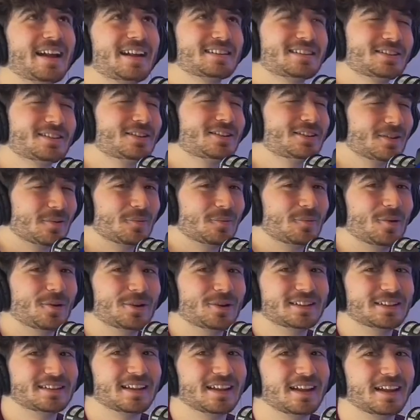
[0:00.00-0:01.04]
a certain
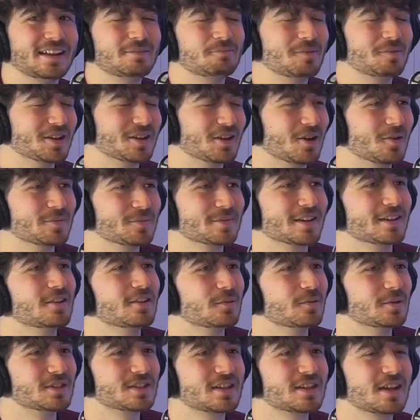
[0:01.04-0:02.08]
point, it becomes a little
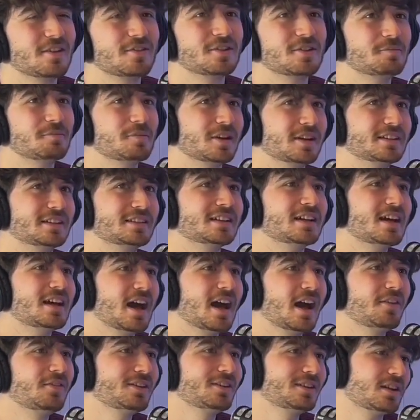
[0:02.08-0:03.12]
bit scary. But
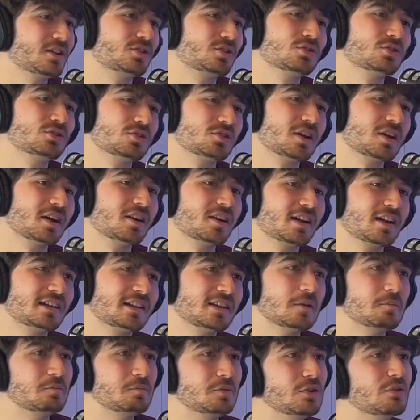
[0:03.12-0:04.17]
I think there's also kind of like
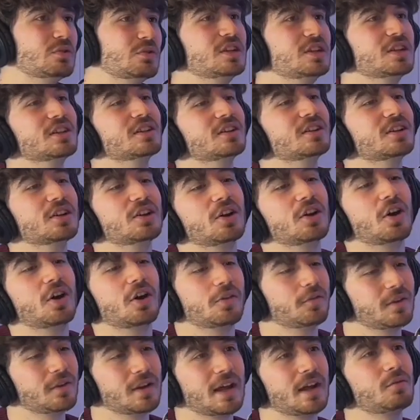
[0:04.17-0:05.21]
the beauty
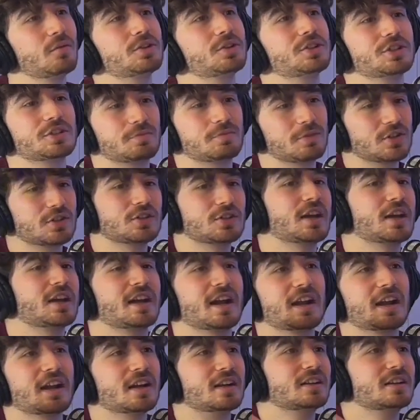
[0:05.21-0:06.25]
of languages because you can
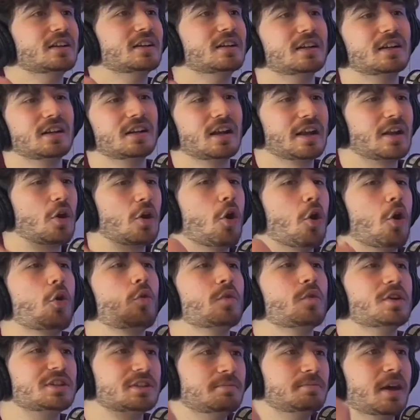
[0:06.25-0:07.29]
kind of like
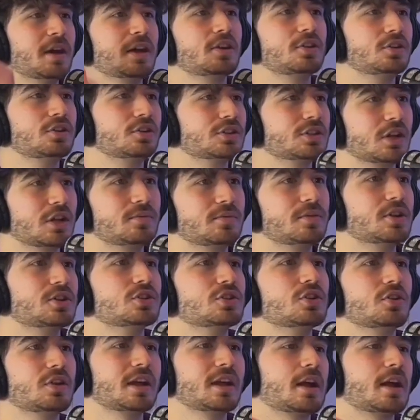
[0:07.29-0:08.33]
always better yourself. There's
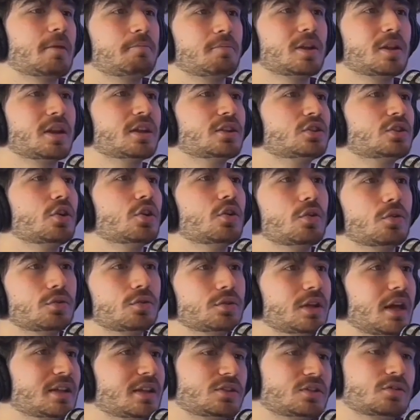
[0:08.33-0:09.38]
no like a plateau.
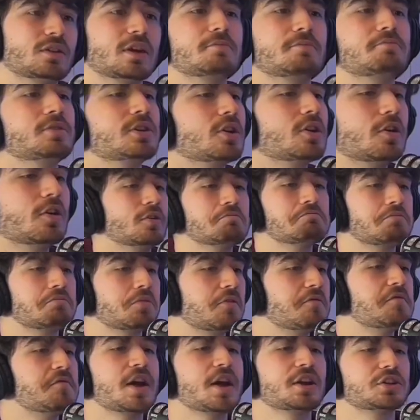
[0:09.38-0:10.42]
Yes, you can become
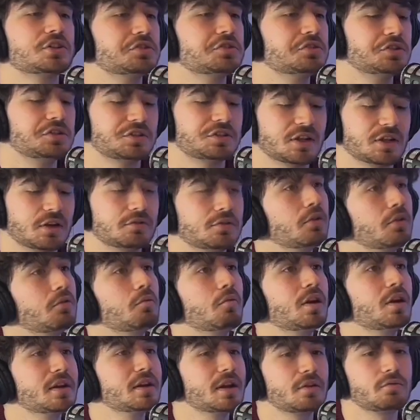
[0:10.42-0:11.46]
professionally sound on
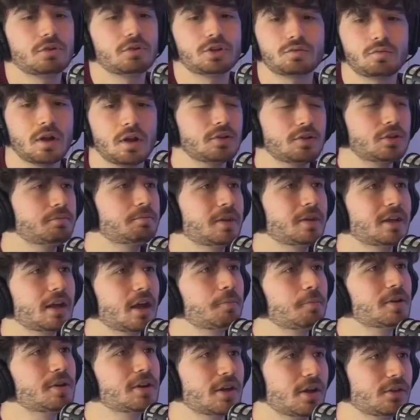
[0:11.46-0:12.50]
one language. Well, you pick
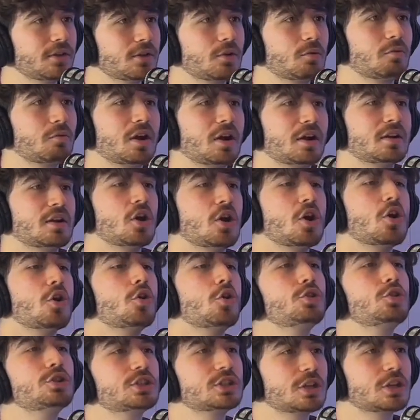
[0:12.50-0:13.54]
up another one.
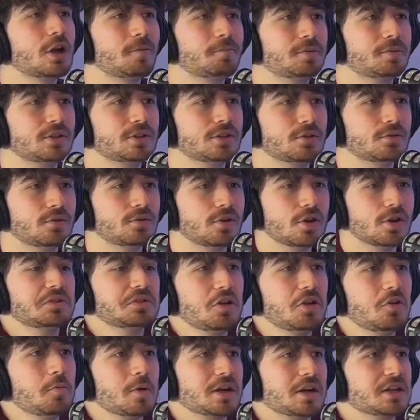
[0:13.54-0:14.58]
Who's stopping you?
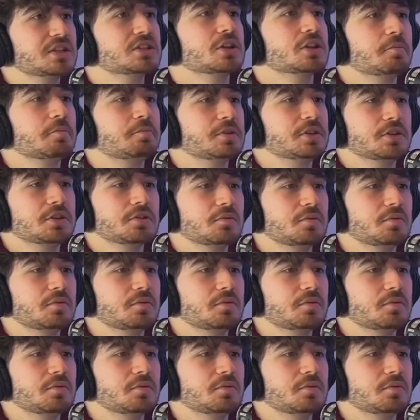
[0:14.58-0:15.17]
Nobody's stopping you,